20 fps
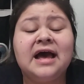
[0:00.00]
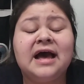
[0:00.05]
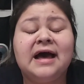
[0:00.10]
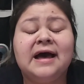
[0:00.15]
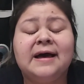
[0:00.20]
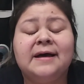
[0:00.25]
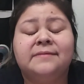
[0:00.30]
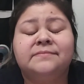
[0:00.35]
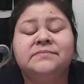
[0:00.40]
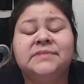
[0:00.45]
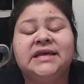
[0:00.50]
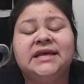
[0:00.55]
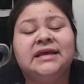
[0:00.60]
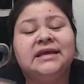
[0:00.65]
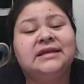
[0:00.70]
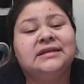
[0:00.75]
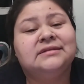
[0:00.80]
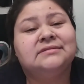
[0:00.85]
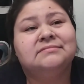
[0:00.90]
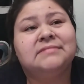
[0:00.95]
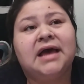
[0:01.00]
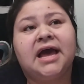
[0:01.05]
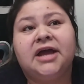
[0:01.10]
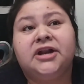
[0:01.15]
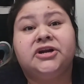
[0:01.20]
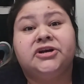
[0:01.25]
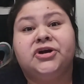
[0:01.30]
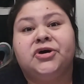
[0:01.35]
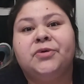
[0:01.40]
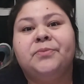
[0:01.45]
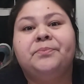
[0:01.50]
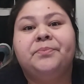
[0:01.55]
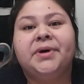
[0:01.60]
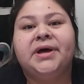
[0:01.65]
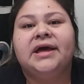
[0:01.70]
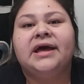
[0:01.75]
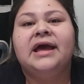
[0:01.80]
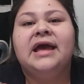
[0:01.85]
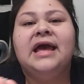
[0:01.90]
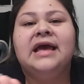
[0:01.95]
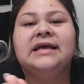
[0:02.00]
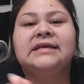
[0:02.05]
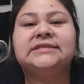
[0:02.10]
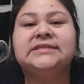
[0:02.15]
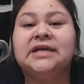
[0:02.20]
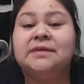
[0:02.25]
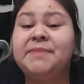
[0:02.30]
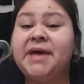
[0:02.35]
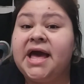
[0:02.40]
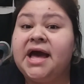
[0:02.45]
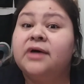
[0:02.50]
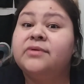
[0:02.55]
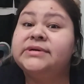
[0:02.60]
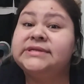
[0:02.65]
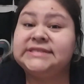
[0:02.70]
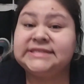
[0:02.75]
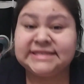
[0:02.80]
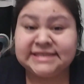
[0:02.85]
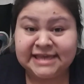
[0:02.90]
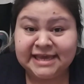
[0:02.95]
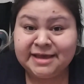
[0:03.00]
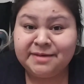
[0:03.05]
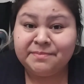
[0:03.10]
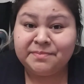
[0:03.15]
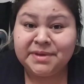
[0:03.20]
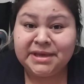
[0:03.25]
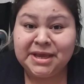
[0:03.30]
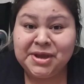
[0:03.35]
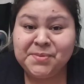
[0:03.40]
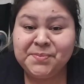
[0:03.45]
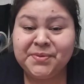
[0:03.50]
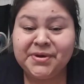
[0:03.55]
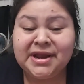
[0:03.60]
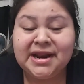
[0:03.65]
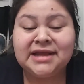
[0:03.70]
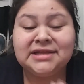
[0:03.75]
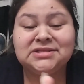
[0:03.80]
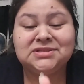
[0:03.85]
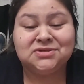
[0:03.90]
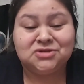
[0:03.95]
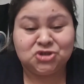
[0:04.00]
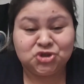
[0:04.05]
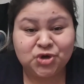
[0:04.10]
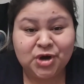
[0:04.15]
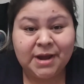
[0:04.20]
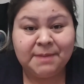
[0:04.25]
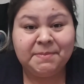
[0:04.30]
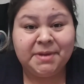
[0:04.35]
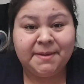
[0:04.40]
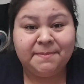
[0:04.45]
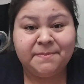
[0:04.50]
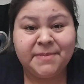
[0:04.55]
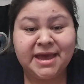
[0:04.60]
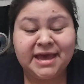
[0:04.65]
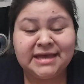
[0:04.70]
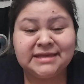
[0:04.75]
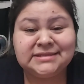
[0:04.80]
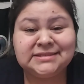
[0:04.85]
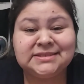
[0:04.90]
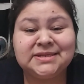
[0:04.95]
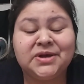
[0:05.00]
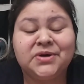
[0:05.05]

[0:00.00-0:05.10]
and I don't know, but somehow it skipped me, but I do try my best.